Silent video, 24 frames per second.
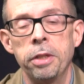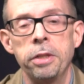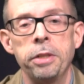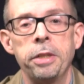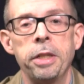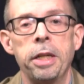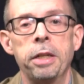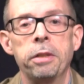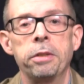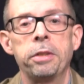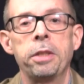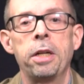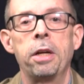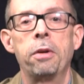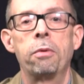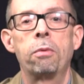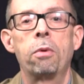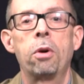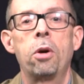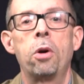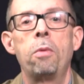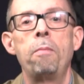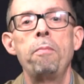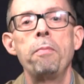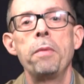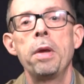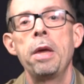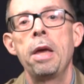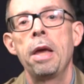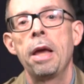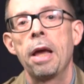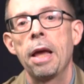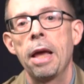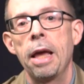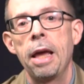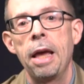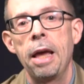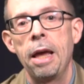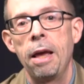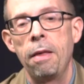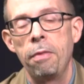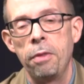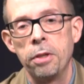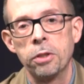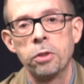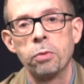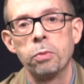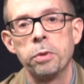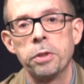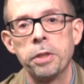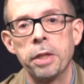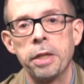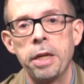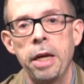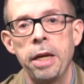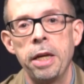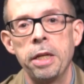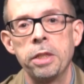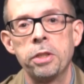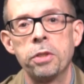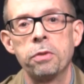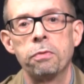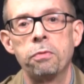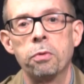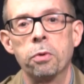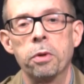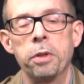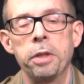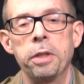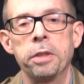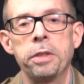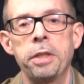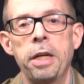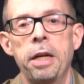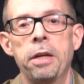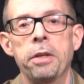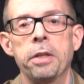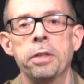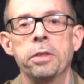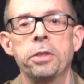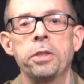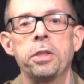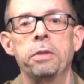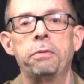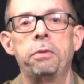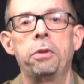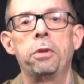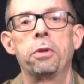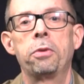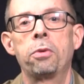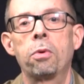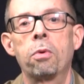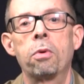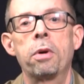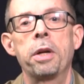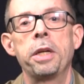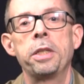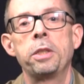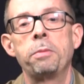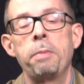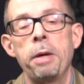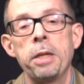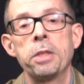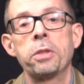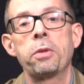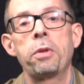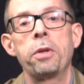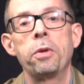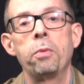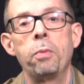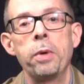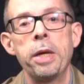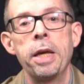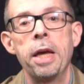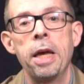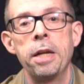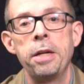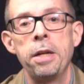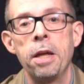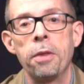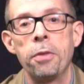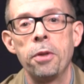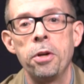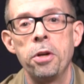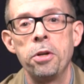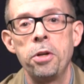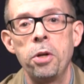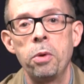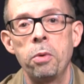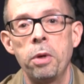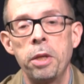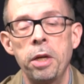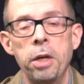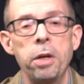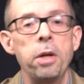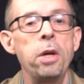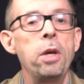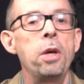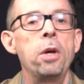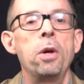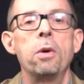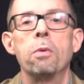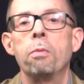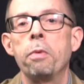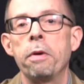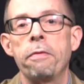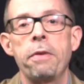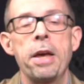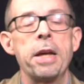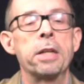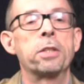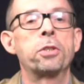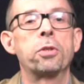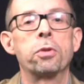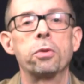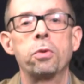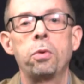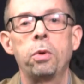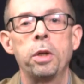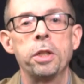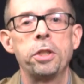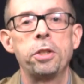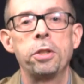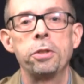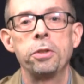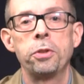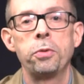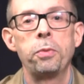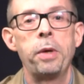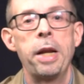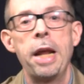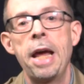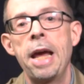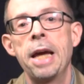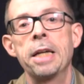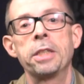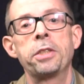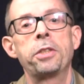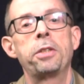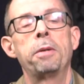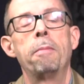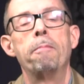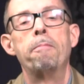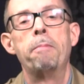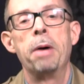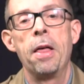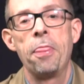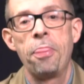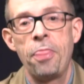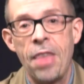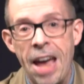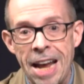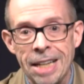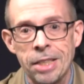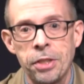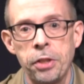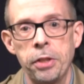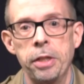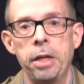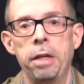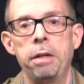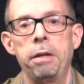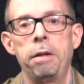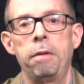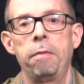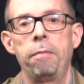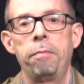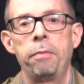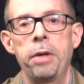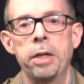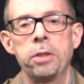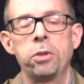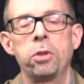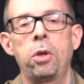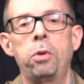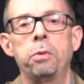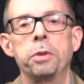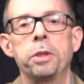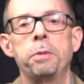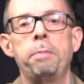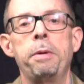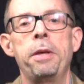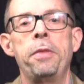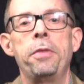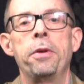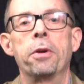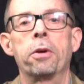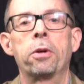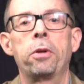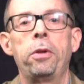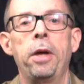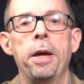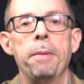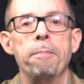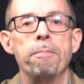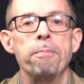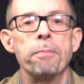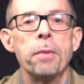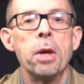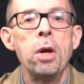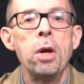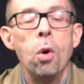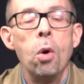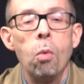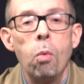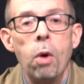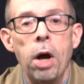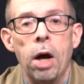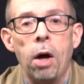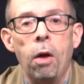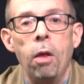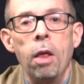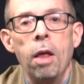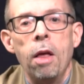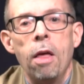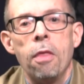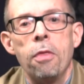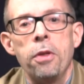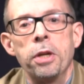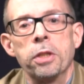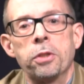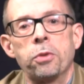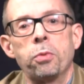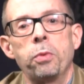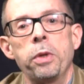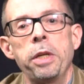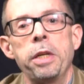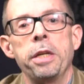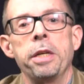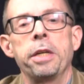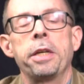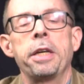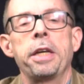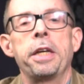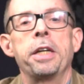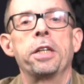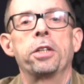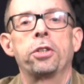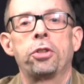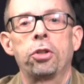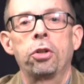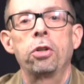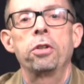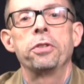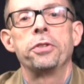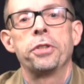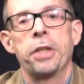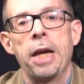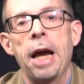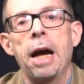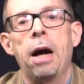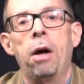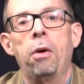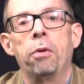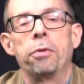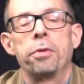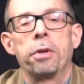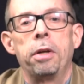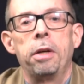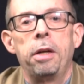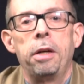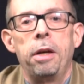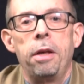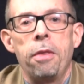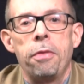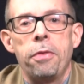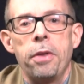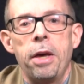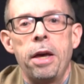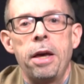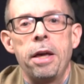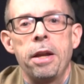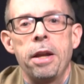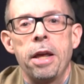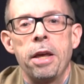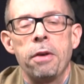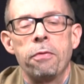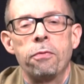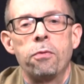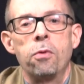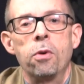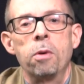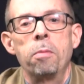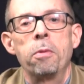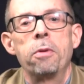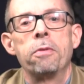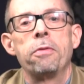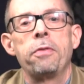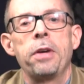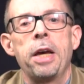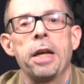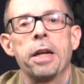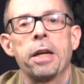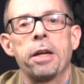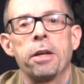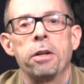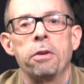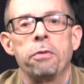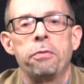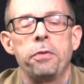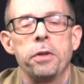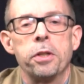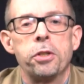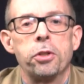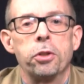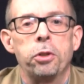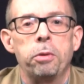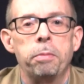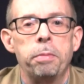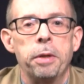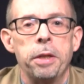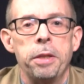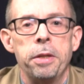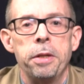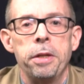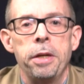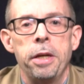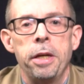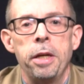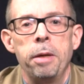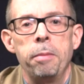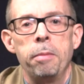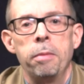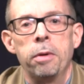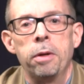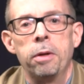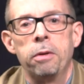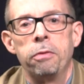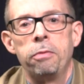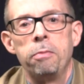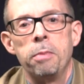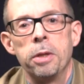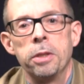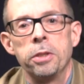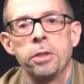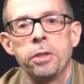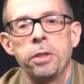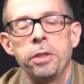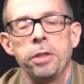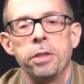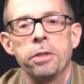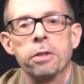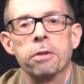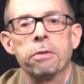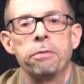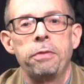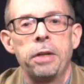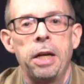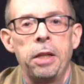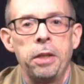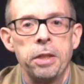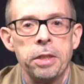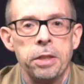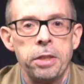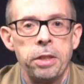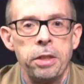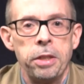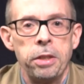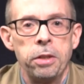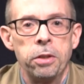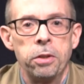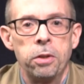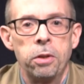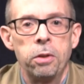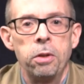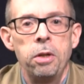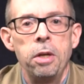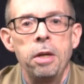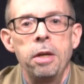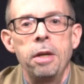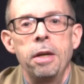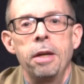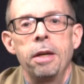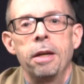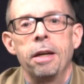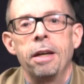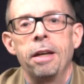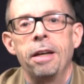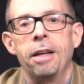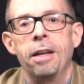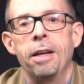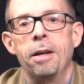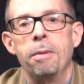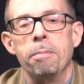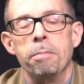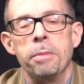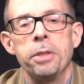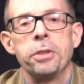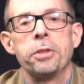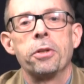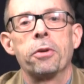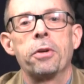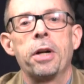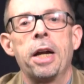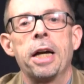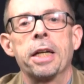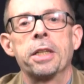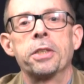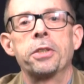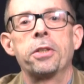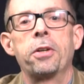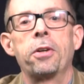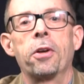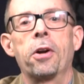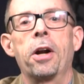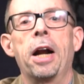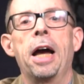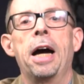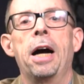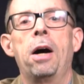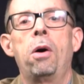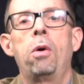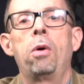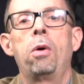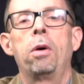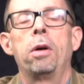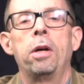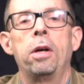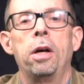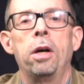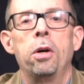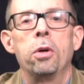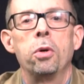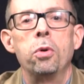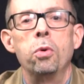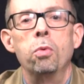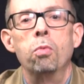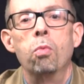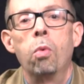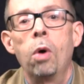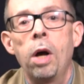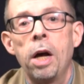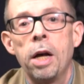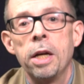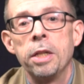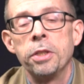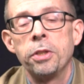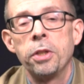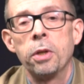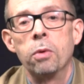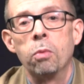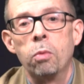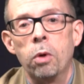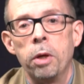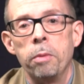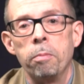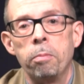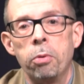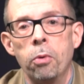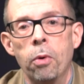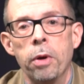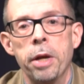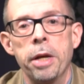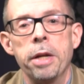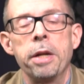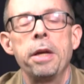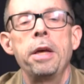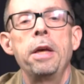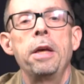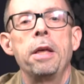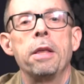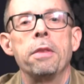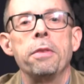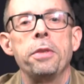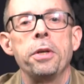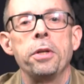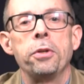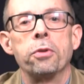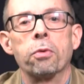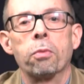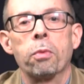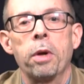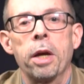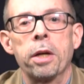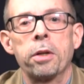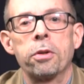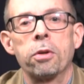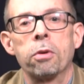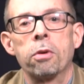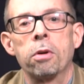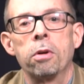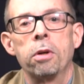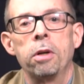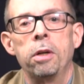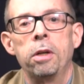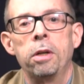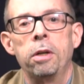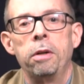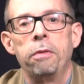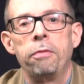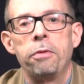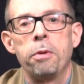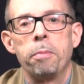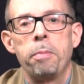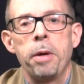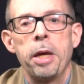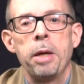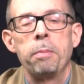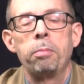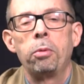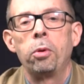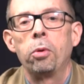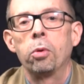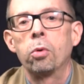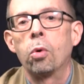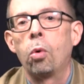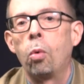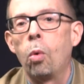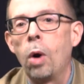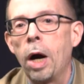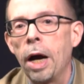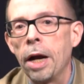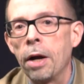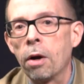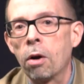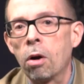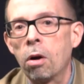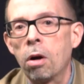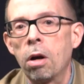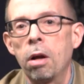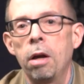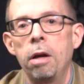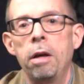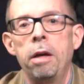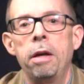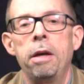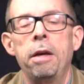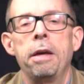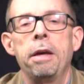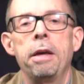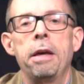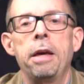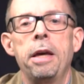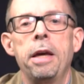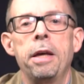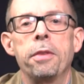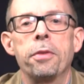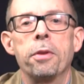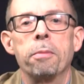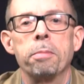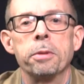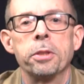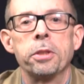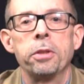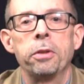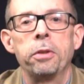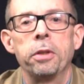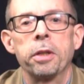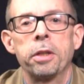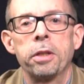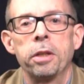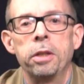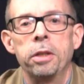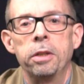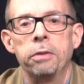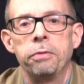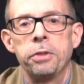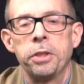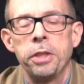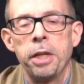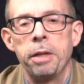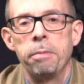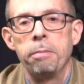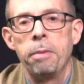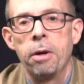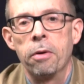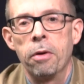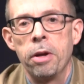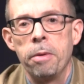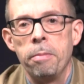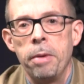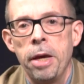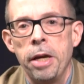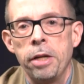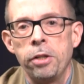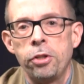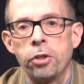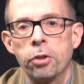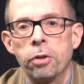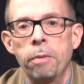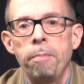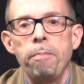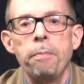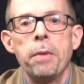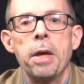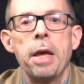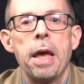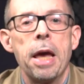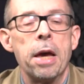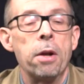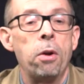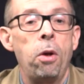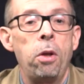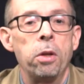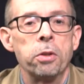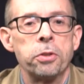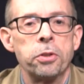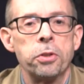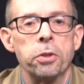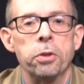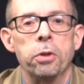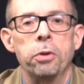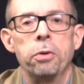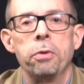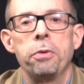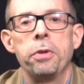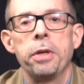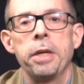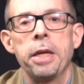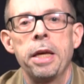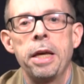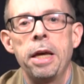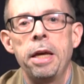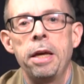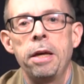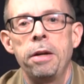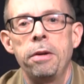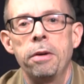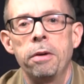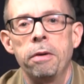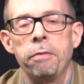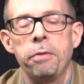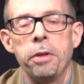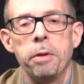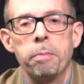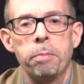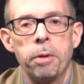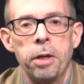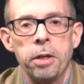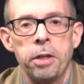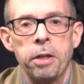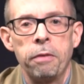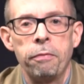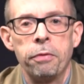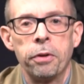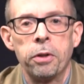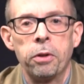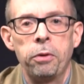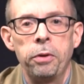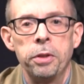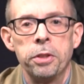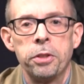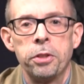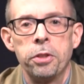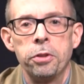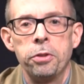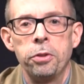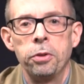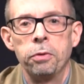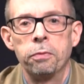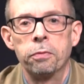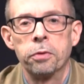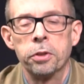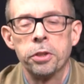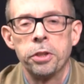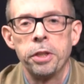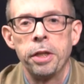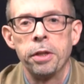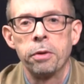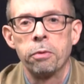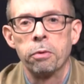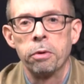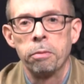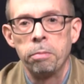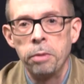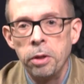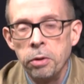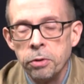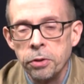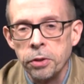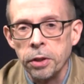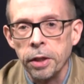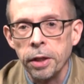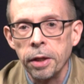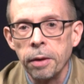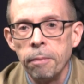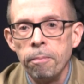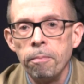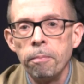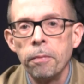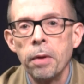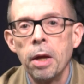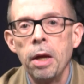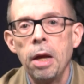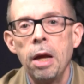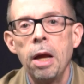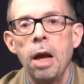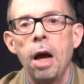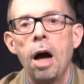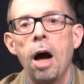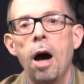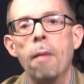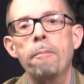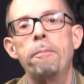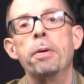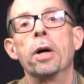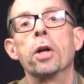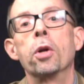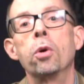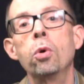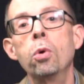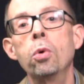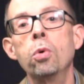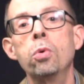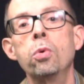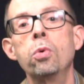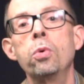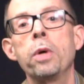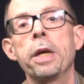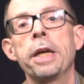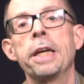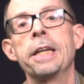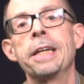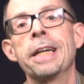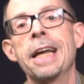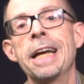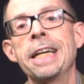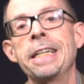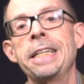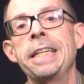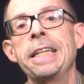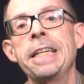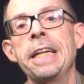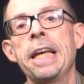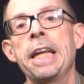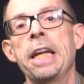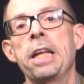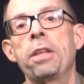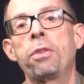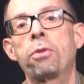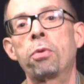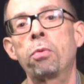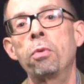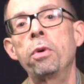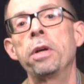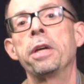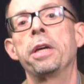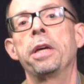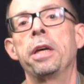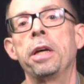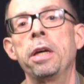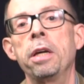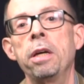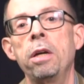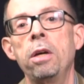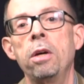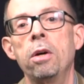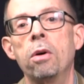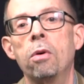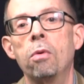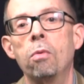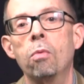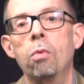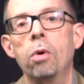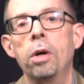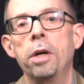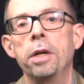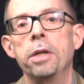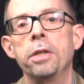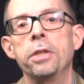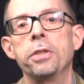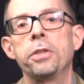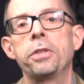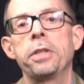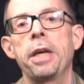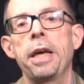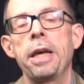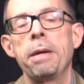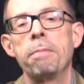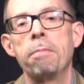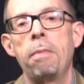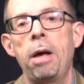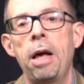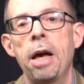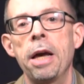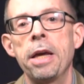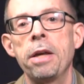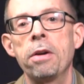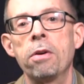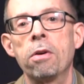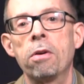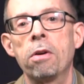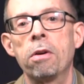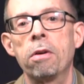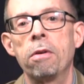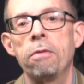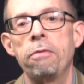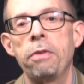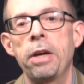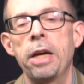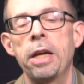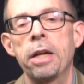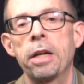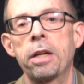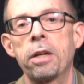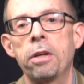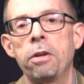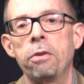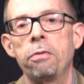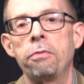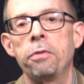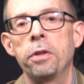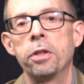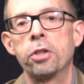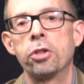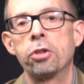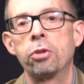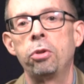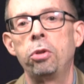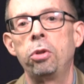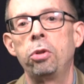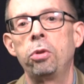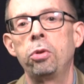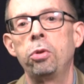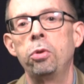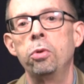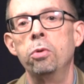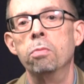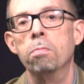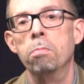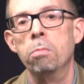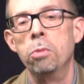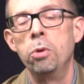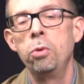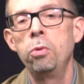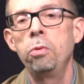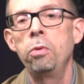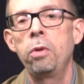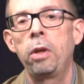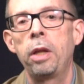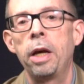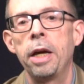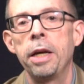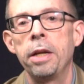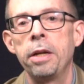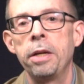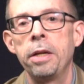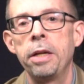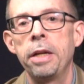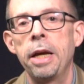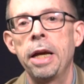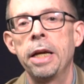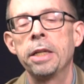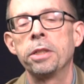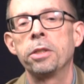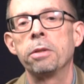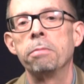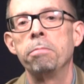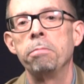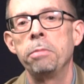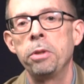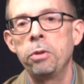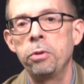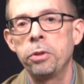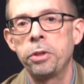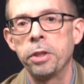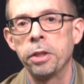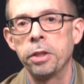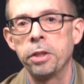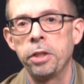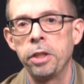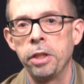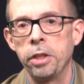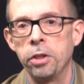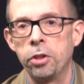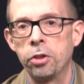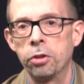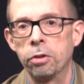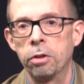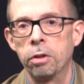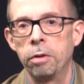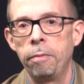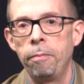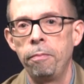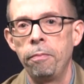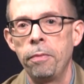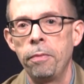in downtown Rome. This was a case for the Italian civil authorities. Basically, we had nothing to do with it. We've answered questions when asked, but that's it. That's always been their claim. Well, this week it turns out that a former Vatican official by the name of Monsignor Valentino Miserachs Grau, who was at one point the director of the papal choir at the Basilica of St. Mary Major, and also the head of the Pontifical Institute for Sacred Music, but who in 1983 was a minor Vatican official who moonlighted as a music teacher